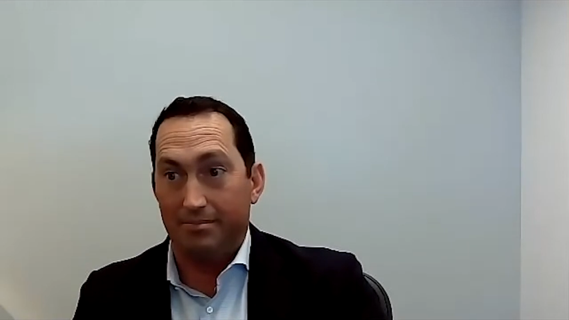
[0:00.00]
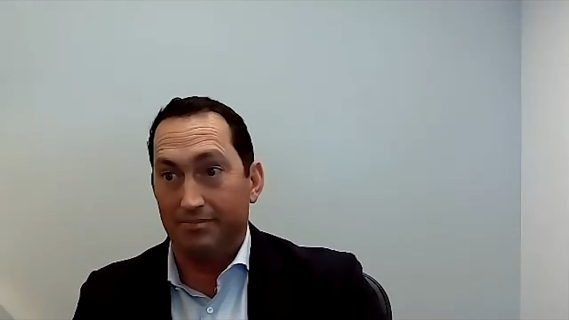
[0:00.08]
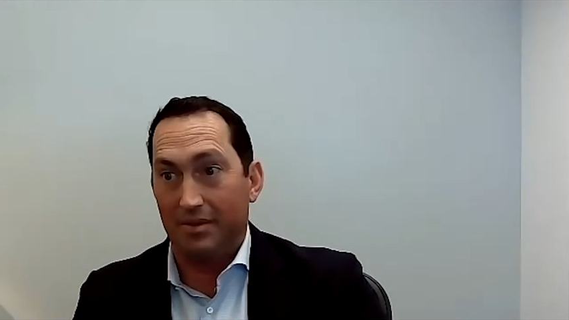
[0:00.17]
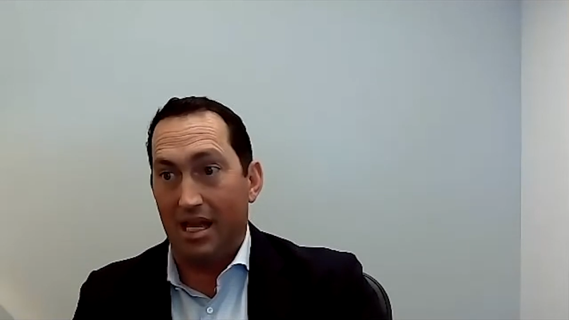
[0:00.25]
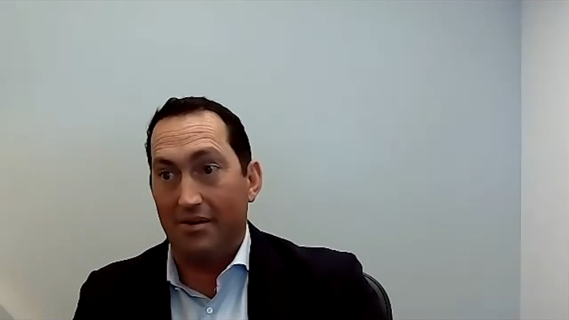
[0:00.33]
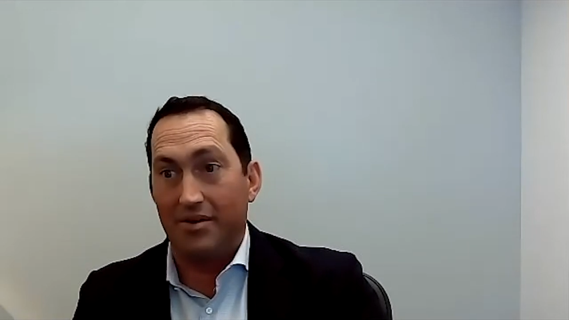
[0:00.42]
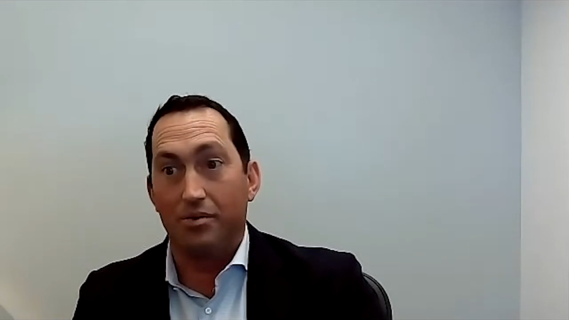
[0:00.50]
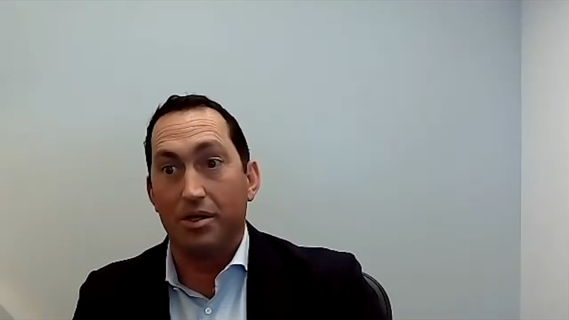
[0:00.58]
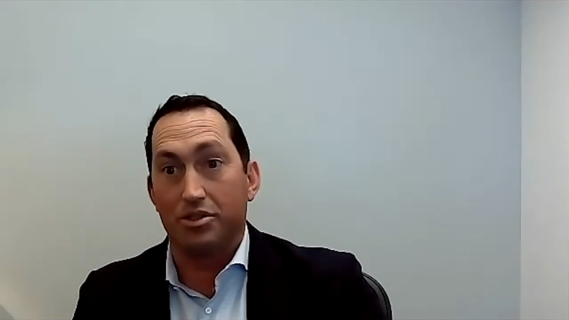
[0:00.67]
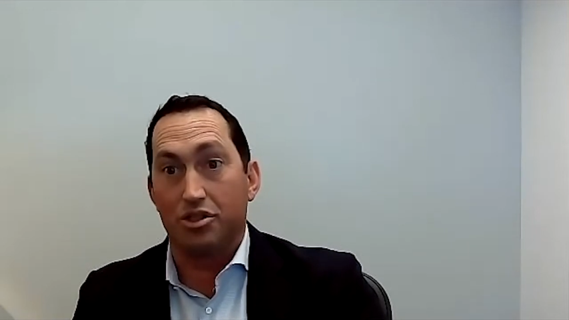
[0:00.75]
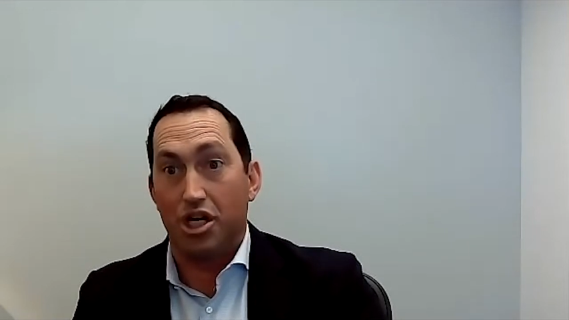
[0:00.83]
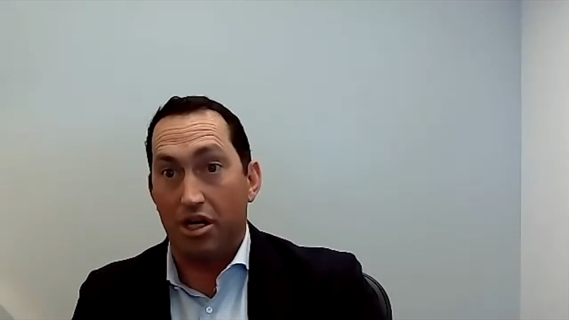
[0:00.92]
having a
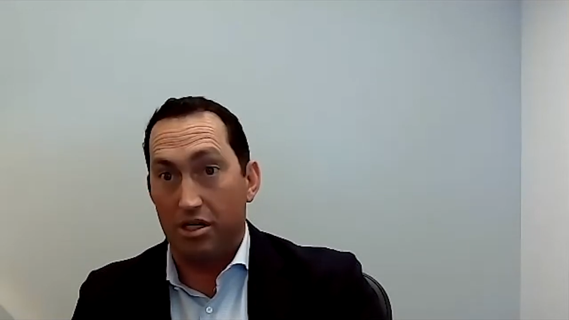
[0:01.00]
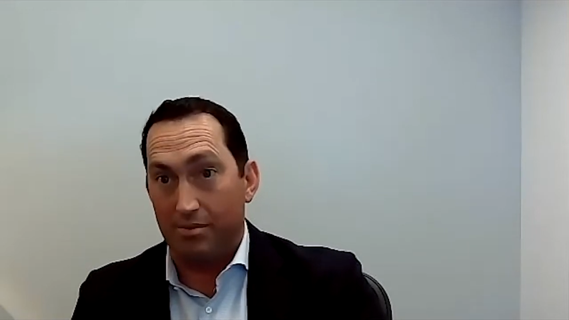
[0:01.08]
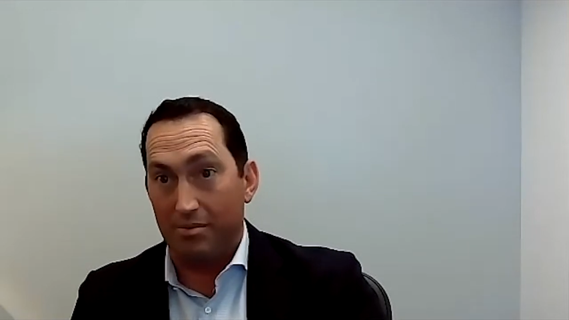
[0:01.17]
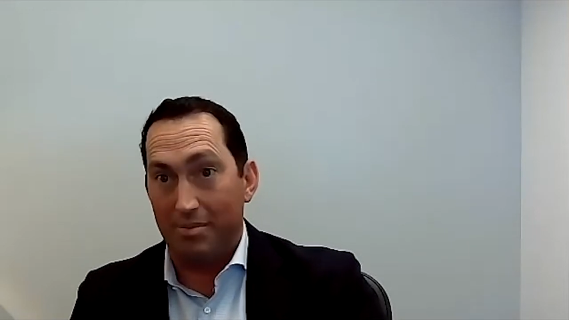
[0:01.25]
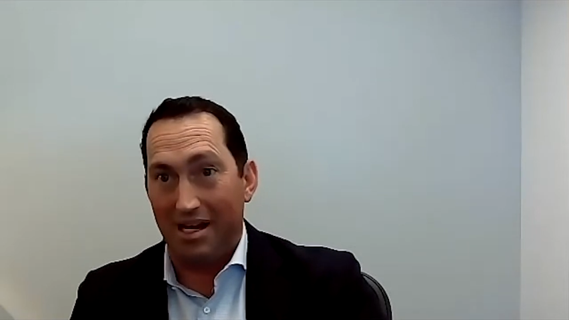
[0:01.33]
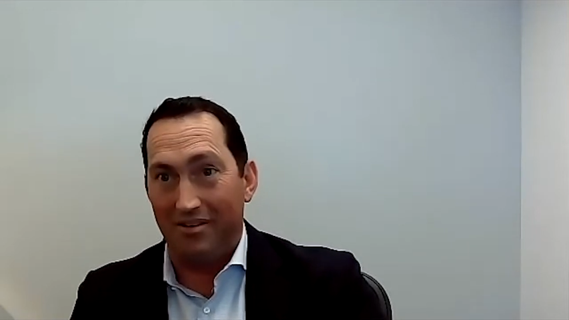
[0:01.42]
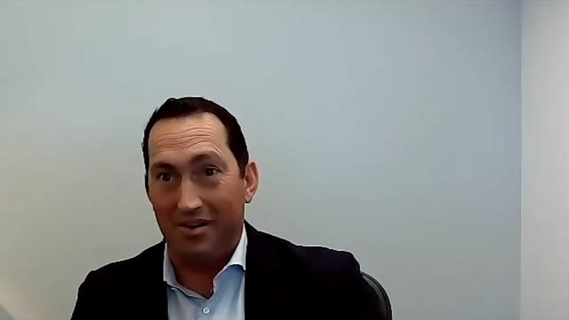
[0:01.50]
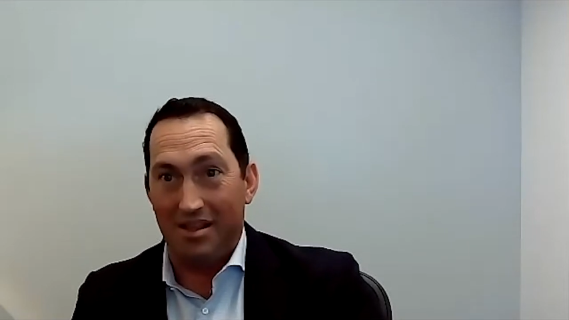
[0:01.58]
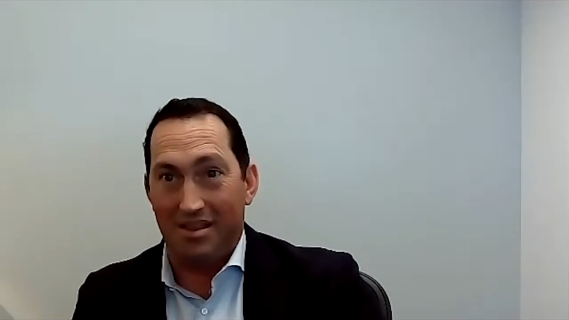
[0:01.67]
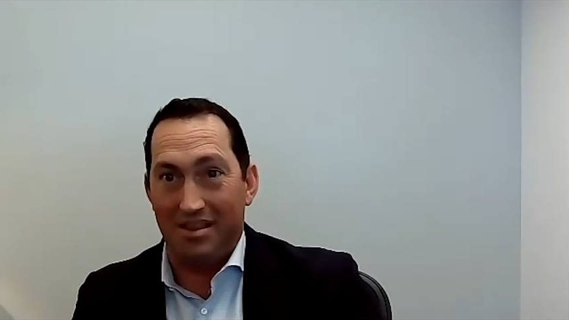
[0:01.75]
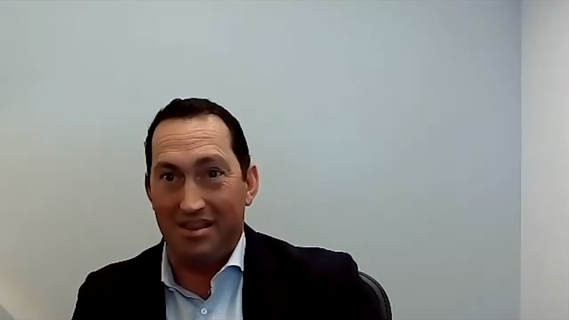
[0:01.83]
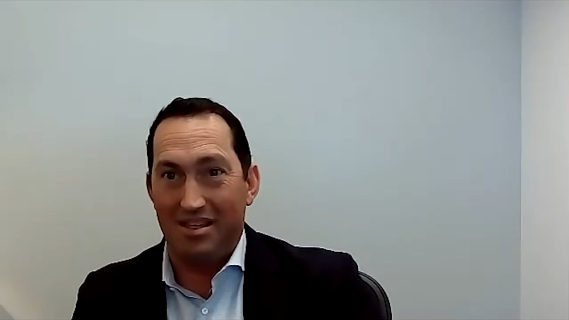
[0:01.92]
real charitable
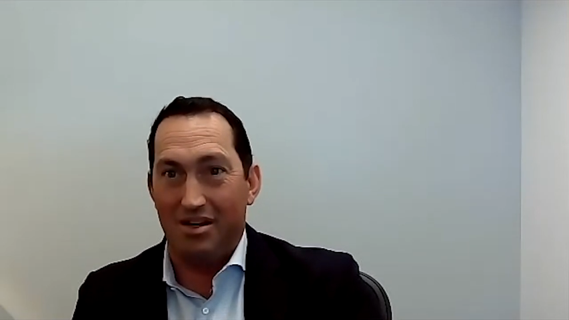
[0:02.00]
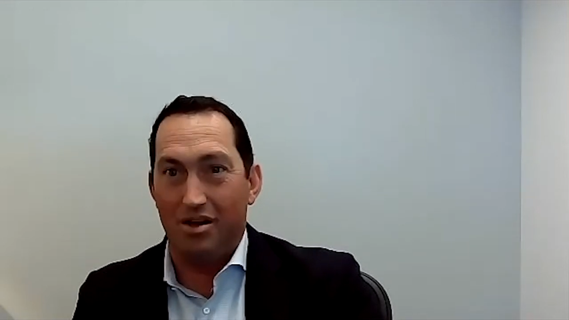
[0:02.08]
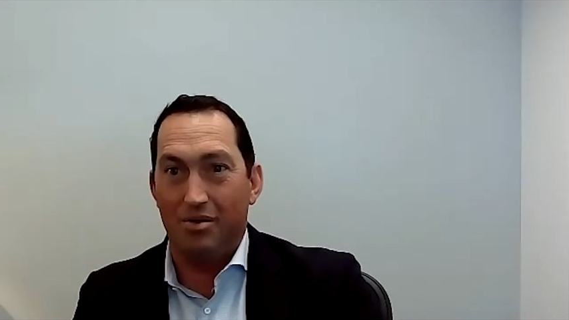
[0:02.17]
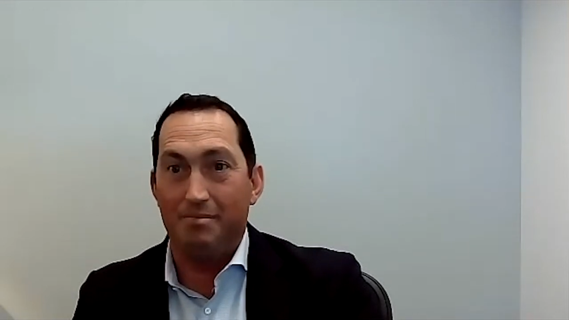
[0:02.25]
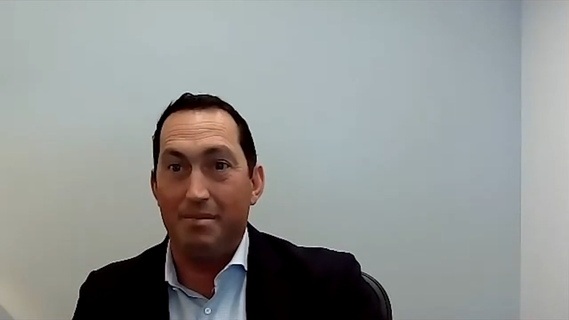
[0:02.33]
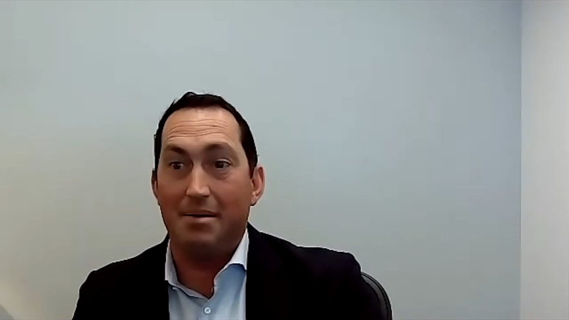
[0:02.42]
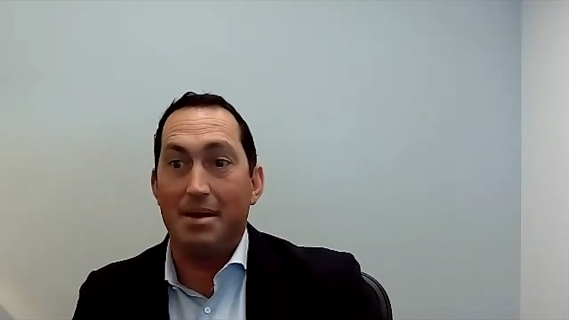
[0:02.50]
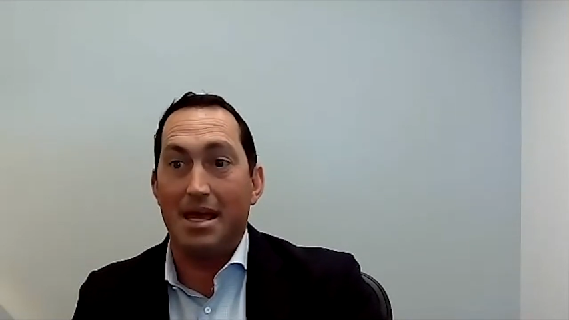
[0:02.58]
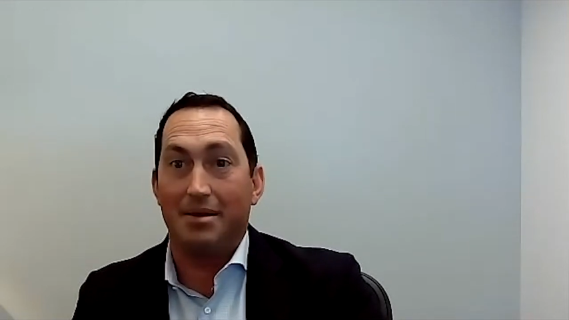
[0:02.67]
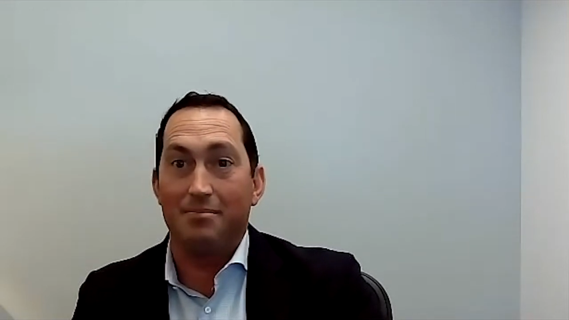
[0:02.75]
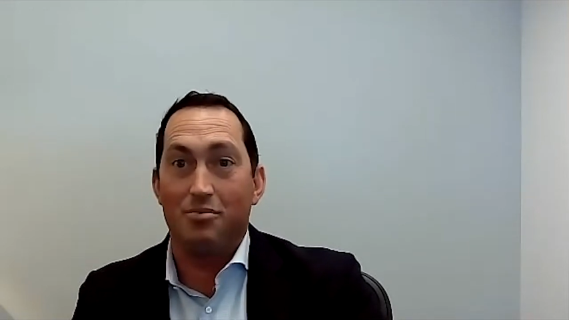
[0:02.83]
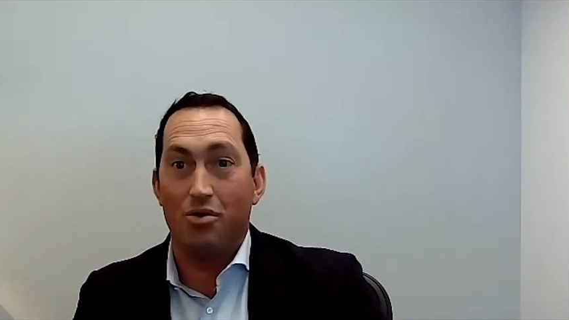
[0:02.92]
benefit,
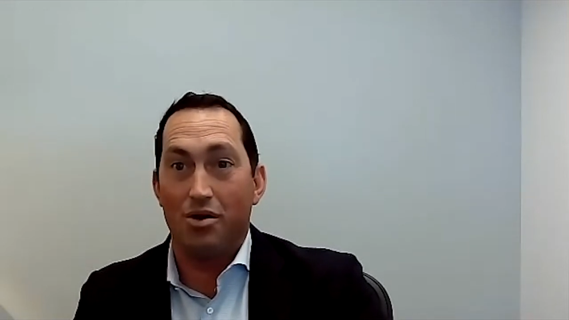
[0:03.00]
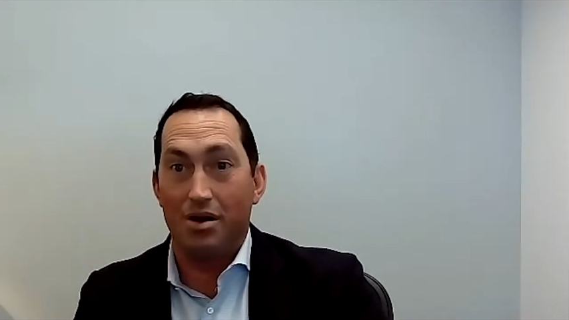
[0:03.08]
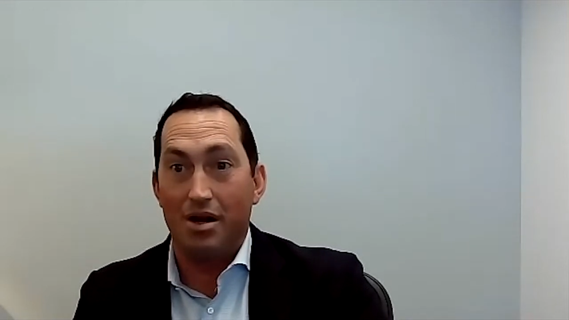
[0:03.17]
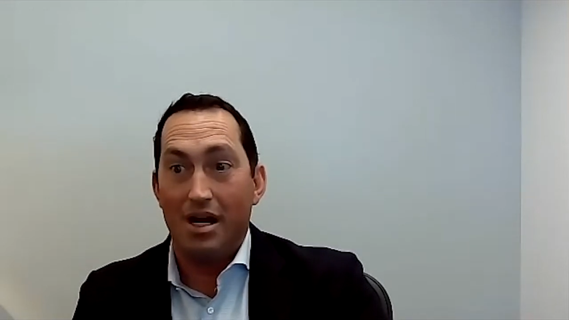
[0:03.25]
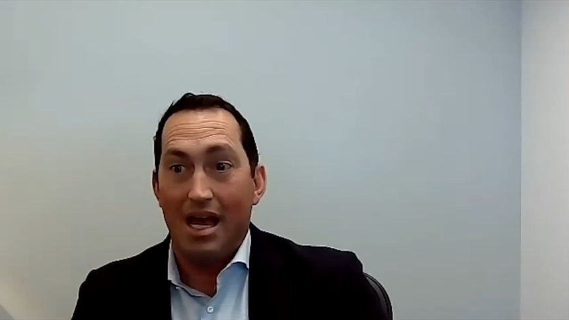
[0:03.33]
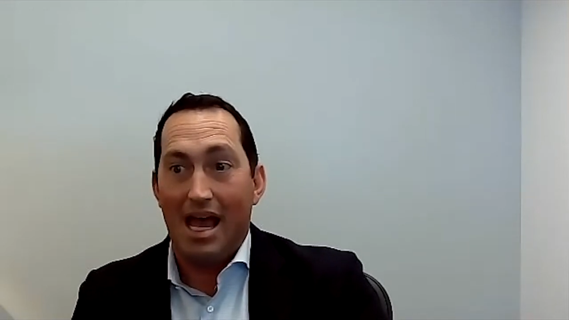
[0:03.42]
maybe more